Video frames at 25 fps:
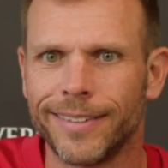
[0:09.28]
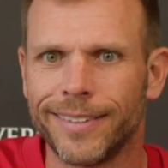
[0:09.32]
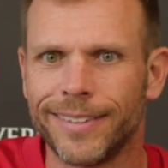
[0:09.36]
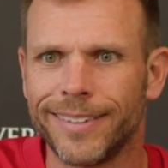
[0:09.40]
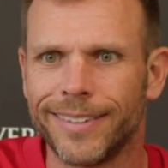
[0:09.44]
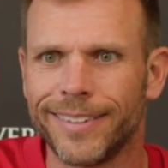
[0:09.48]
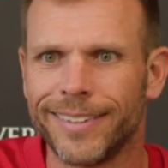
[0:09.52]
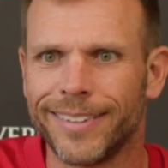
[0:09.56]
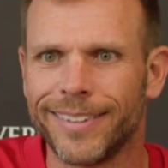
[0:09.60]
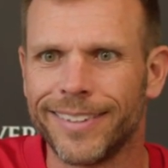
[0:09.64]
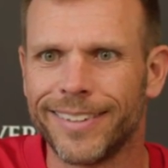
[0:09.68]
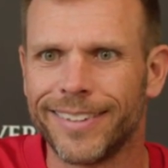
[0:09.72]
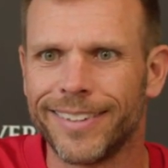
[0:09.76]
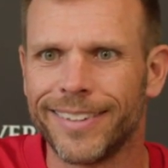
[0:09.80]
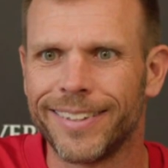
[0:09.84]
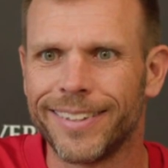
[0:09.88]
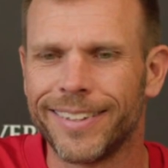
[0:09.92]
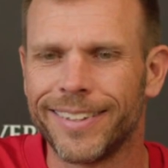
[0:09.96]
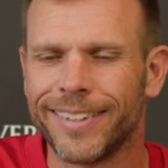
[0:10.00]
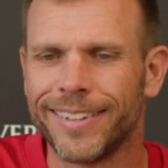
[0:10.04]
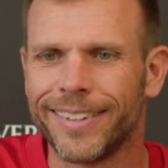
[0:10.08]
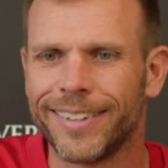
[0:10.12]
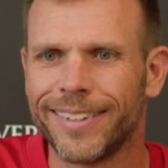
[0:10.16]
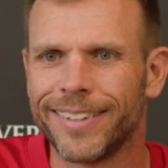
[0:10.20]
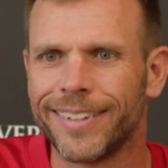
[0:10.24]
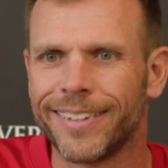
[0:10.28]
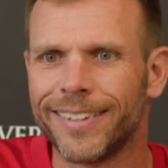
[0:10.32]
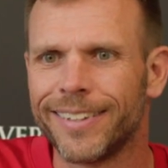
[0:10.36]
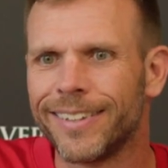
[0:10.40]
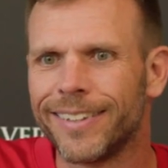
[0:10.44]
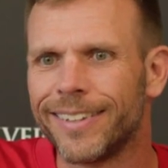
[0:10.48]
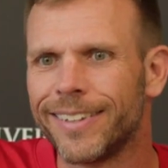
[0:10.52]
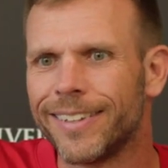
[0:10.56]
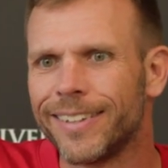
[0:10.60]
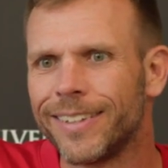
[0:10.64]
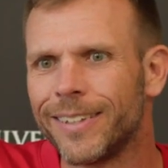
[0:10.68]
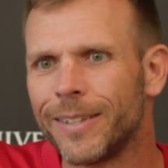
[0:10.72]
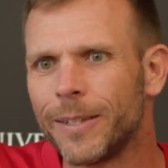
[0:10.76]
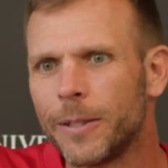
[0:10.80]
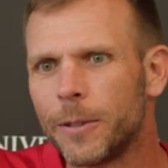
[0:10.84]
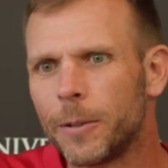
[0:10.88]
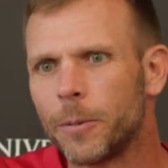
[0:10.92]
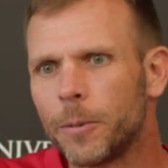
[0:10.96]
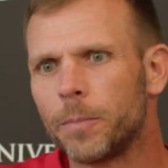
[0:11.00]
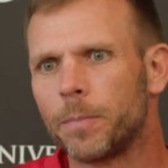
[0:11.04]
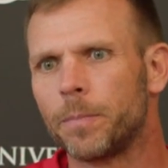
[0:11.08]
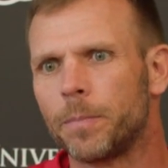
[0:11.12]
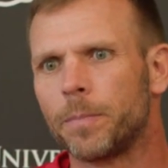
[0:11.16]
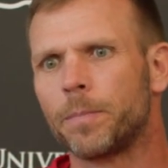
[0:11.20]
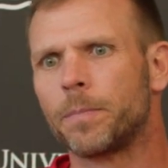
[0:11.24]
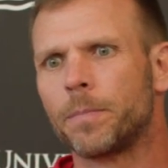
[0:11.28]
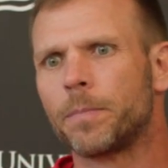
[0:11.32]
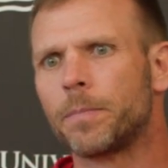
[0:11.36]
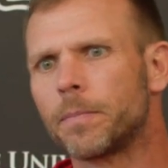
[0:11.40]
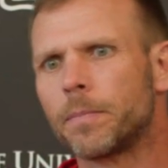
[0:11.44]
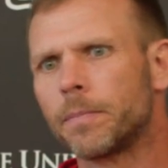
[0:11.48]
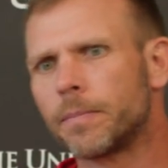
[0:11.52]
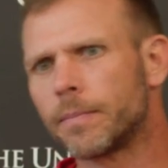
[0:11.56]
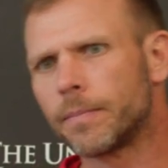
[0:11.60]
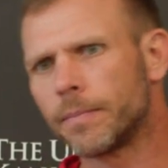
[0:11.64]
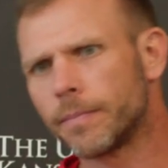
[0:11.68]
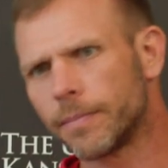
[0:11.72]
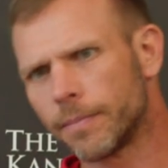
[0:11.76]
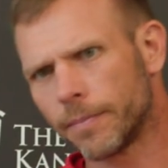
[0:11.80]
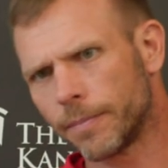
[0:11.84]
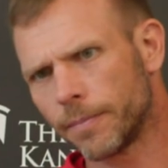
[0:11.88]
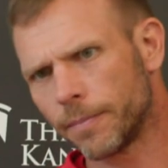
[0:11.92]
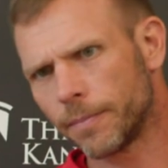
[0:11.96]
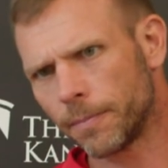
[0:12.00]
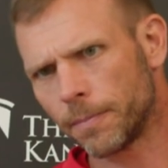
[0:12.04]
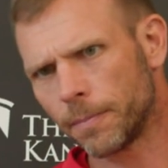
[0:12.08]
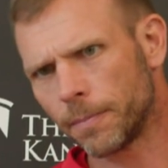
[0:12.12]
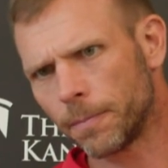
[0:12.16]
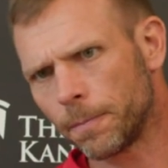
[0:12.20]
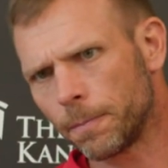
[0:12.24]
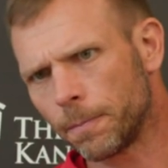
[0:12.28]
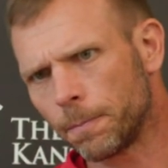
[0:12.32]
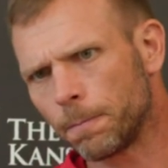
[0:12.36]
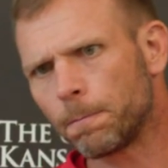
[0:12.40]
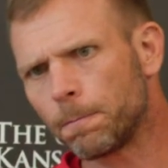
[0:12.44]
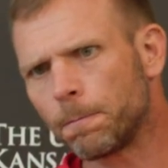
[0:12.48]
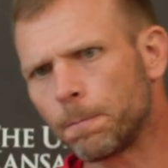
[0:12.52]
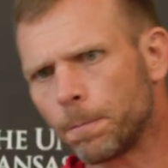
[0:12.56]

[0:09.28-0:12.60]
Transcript: Fred, you know, getting, getting Darius ready for this week